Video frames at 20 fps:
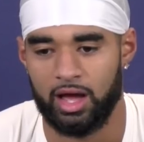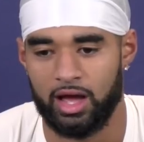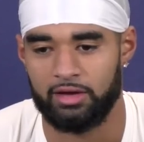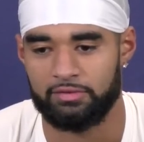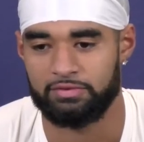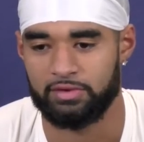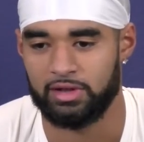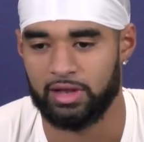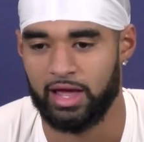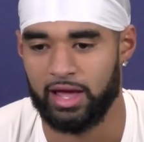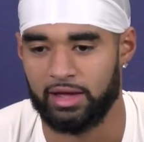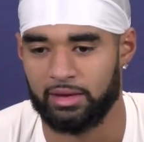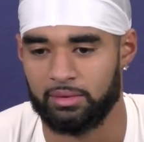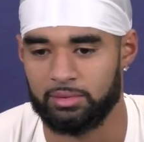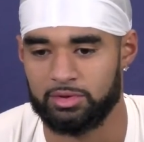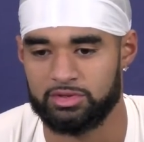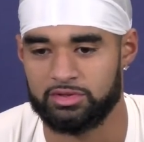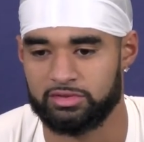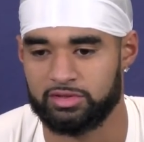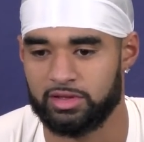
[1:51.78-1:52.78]
I felt like
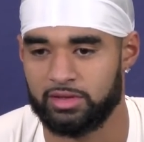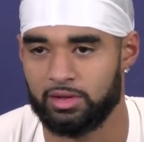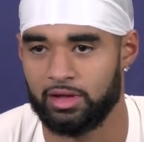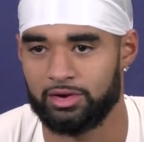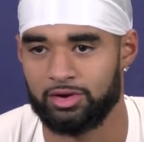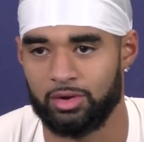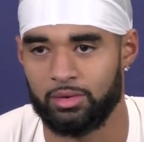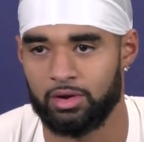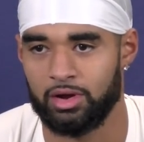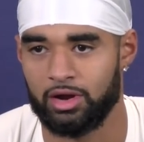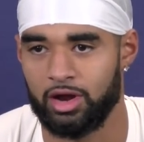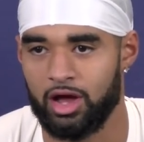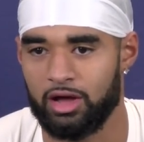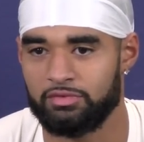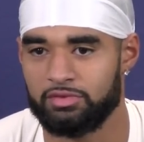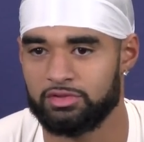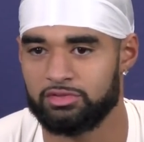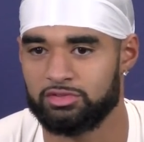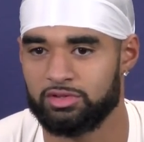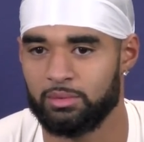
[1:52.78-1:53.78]
we just, on
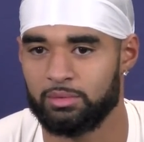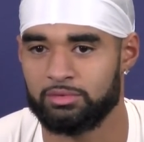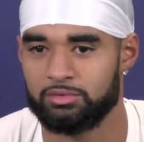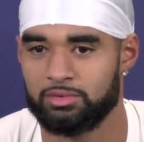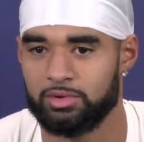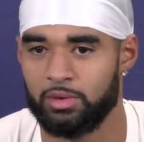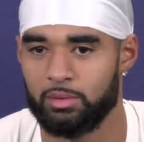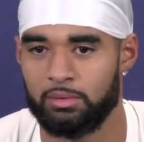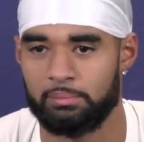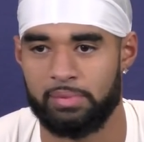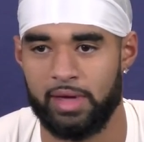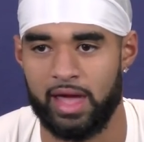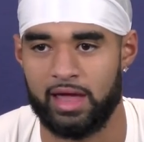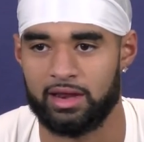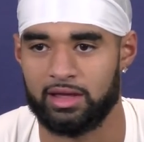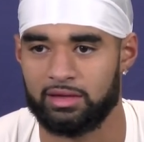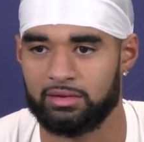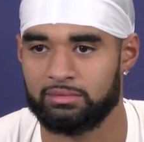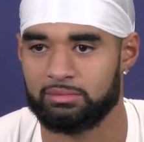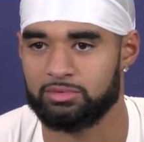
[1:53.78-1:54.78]
offense, no one
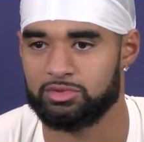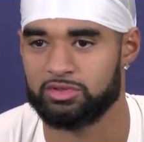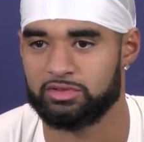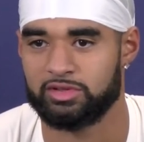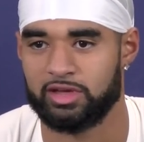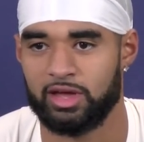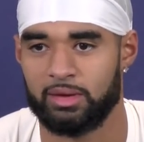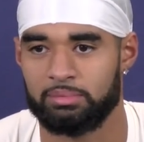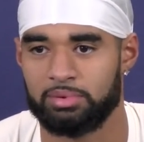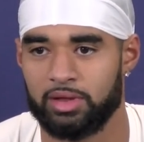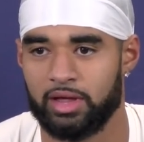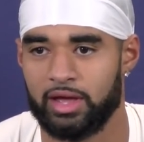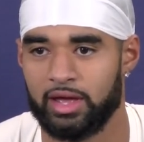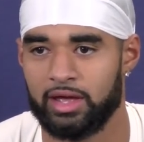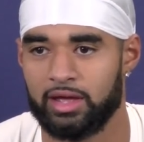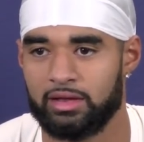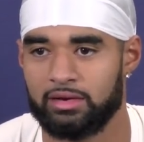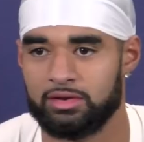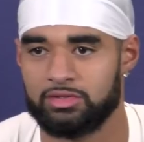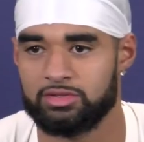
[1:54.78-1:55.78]
panicked. We just kept
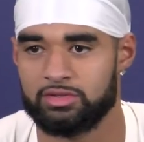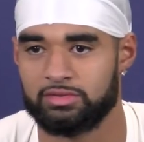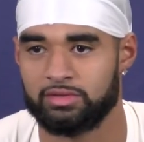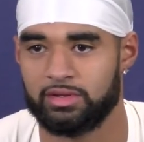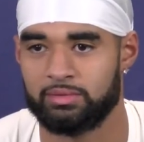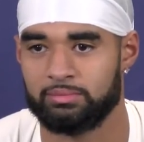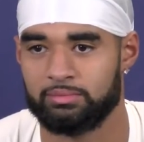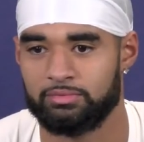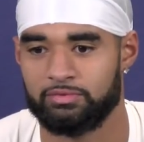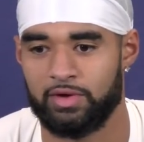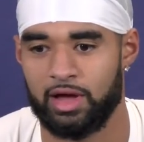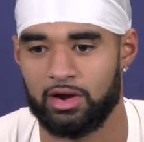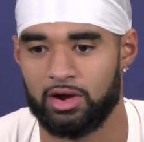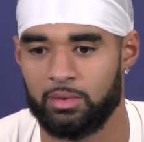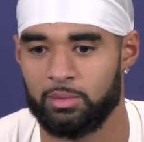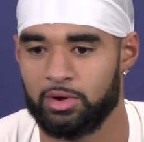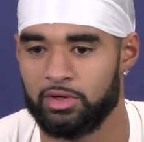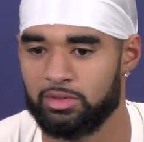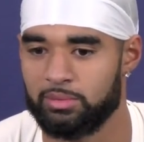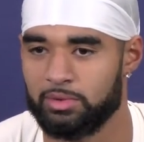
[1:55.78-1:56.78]
playing and just found
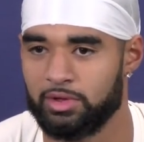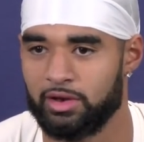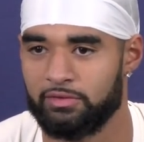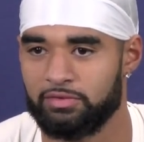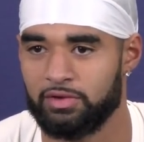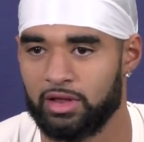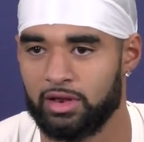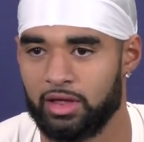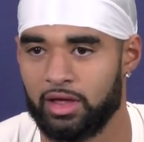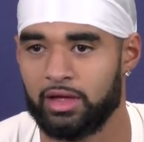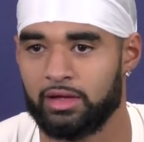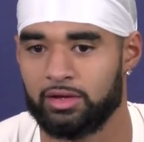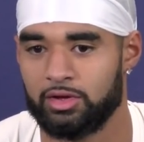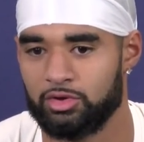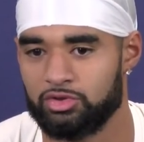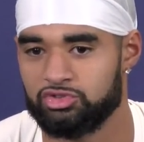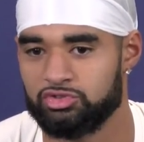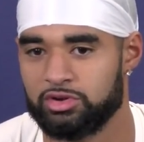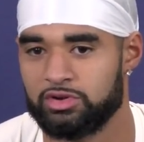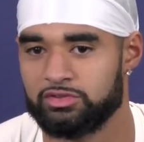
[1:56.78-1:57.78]
our rhythm. I felt like
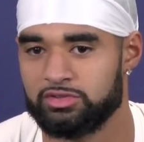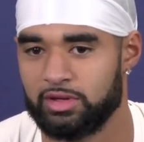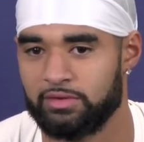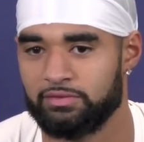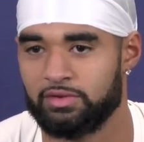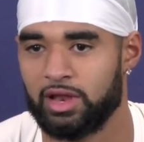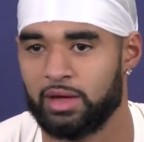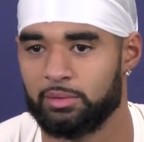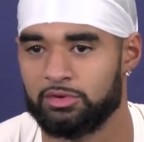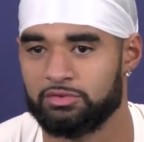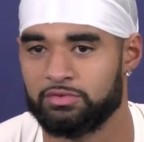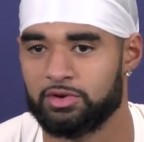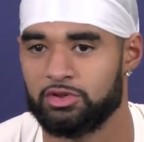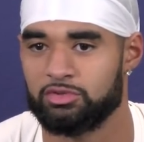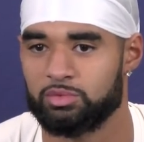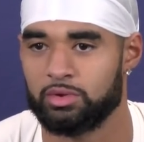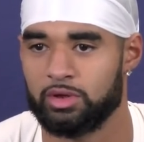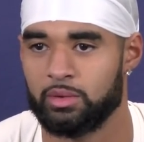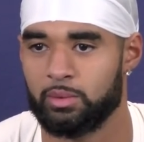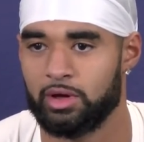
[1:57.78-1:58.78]
Coach Streeter said, I felt like we
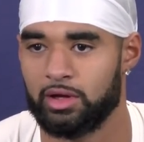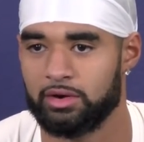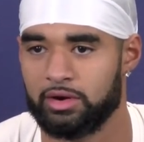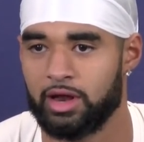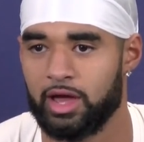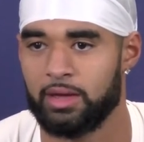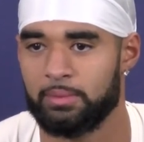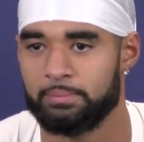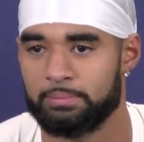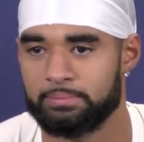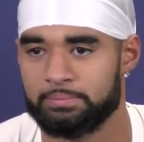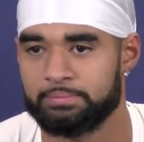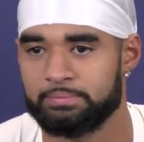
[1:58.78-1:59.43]
finished really well tonight.